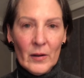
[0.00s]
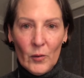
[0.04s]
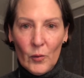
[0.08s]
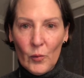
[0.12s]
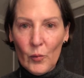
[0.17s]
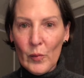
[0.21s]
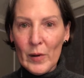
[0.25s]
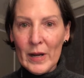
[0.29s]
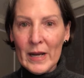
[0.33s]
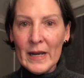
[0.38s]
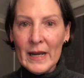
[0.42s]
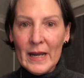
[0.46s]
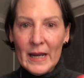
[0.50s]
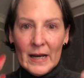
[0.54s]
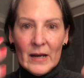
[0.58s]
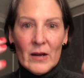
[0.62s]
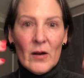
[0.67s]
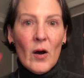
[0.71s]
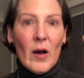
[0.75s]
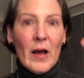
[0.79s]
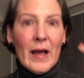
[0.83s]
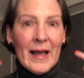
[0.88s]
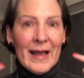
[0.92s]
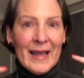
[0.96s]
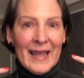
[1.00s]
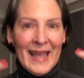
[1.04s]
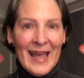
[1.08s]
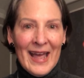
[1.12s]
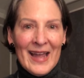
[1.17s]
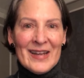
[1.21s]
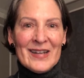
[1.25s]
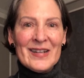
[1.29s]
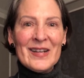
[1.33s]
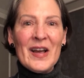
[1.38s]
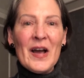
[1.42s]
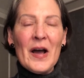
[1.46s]
we need,
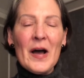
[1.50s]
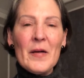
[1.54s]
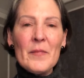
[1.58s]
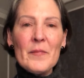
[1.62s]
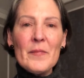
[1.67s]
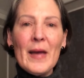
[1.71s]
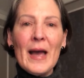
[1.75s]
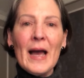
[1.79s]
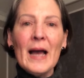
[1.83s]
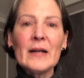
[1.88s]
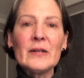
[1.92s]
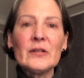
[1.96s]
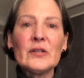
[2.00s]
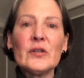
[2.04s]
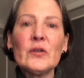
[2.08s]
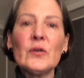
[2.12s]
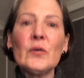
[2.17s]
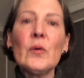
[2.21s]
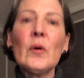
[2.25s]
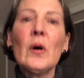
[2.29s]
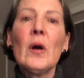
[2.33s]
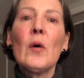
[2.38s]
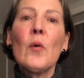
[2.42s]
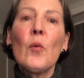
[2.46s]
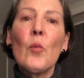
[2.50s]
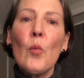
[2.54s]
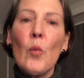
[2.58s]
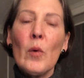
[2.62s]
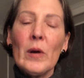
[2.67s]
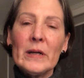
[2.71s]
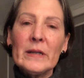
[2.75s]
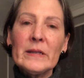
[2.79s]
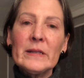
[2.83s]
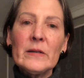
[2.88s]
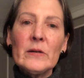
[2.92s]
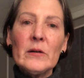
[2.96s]
again, come back to
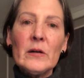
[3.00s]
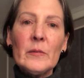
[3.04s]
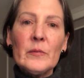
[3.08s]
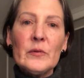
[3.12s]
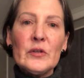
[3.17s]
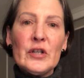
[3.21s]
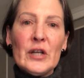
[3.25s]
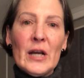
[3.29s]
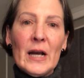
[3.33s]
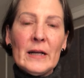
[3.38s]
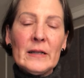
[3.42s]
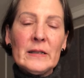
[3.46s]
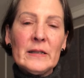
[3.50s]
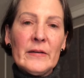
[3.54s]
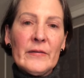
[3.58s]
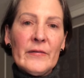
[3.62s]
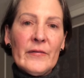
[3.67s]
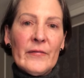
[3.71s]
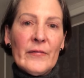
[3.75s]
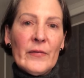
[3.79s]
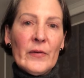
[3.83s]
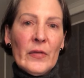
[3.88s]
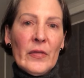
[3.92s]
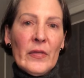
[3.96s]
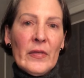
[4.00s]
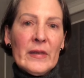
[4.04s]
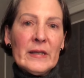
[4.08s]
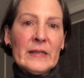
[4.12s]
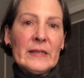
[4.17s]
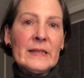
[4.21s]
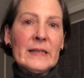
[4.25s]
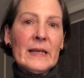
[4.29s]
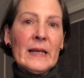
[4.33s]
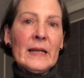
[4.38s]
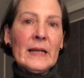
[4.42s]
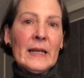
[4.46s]
what is our objective for
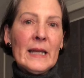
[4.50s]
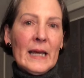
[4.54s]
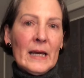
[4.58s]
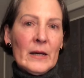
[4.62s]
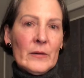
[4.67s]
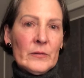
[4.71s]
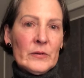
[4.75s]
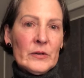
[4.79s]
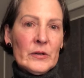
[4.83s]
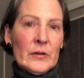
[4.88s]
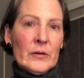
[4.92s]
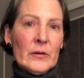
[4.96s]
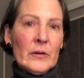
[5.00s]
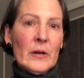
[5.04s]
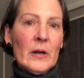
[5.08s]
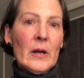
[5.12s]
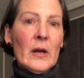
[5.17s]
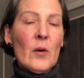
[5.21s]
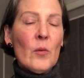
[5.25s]
this encounter?